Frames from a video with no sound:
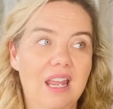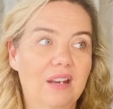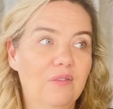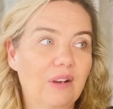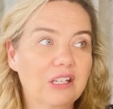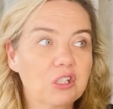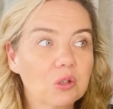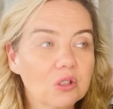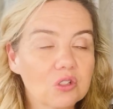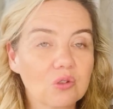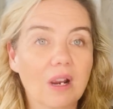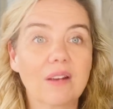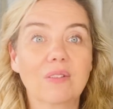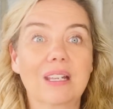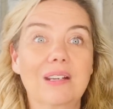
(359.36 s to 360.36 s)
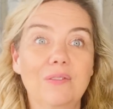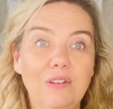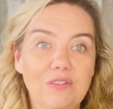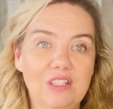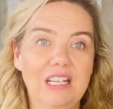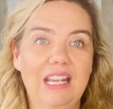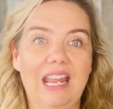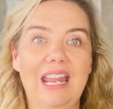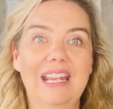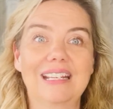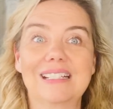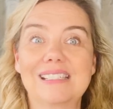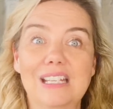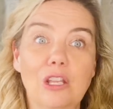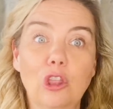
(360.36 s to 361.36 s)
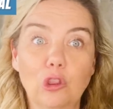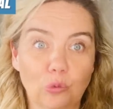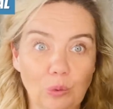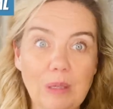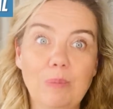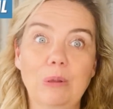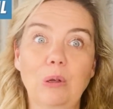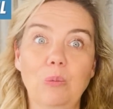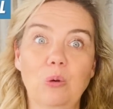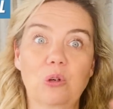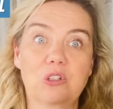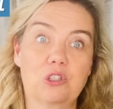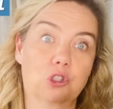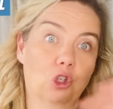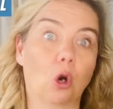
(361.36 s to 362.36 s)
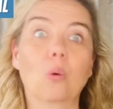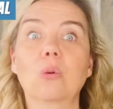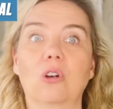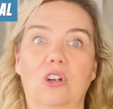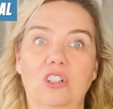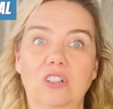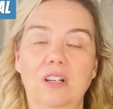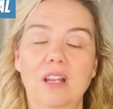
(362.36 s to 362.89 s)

In fact, you could drive like 50K and see 3 billboards total.